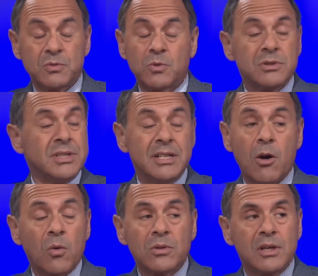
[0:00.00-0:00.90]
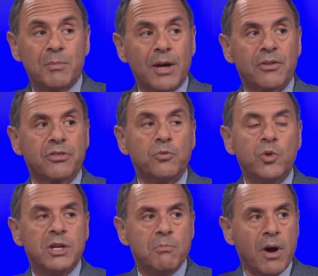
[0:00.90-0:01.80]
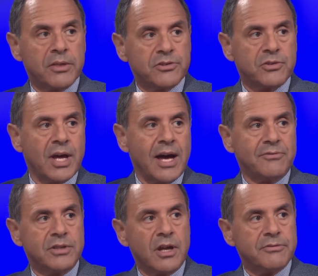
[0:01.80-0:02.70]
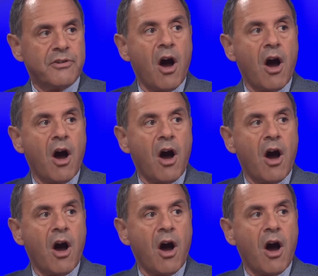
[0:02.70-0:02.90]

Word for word: will need only about three months to have enough